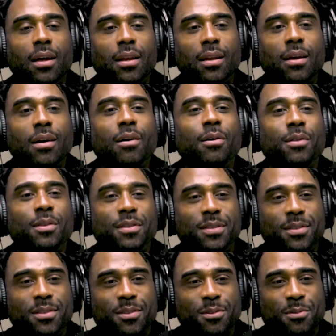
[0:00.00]
no, this
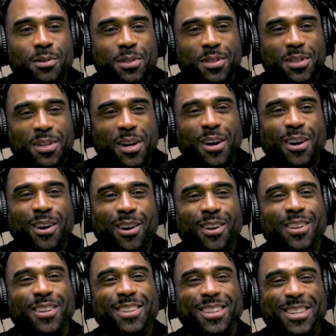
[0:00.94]
is
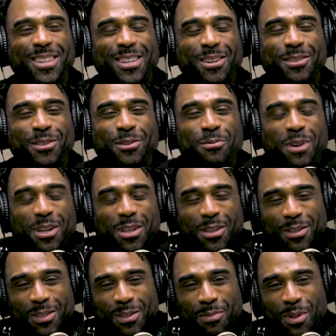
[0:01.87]
Chrystale, so what
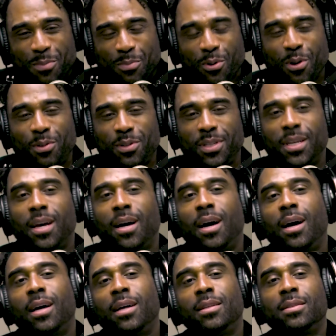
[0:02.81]
are some of the pros and
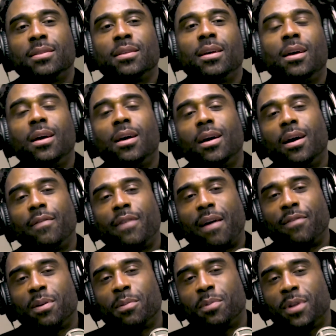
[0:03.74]
cons of
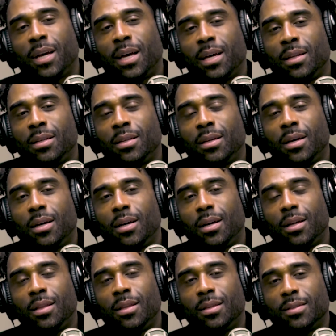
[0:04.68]
having played
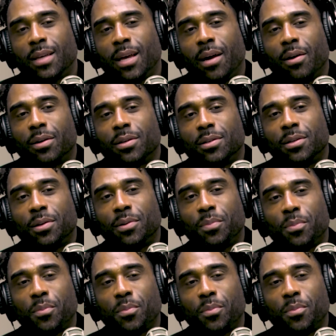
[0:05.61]
this character?